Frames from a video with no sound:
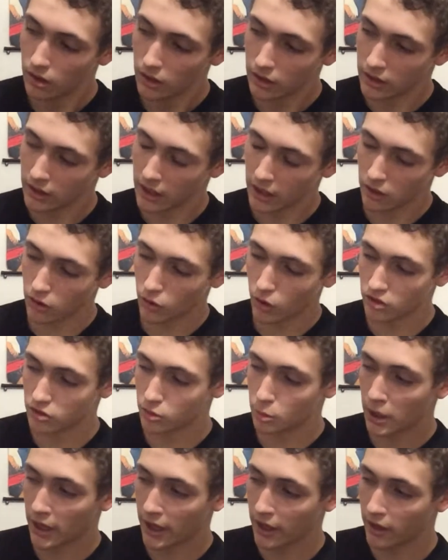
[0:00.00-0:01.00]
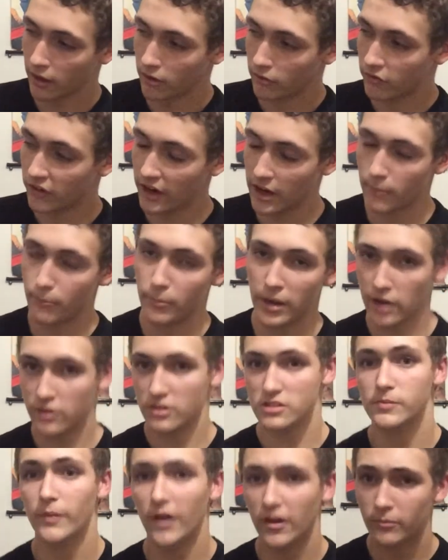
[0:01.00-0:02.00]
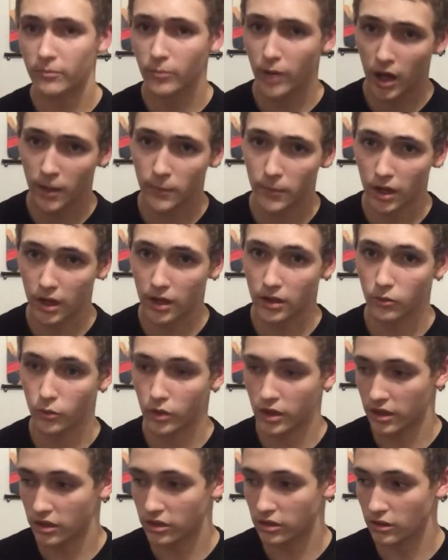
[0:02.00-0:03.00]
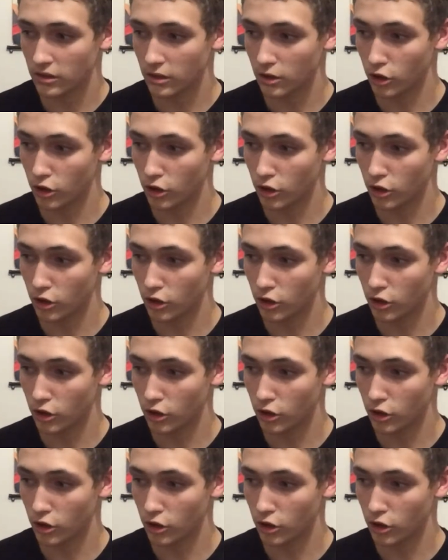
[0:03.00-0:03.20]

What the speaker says: and then you also have Baroness Bon Bon Bon with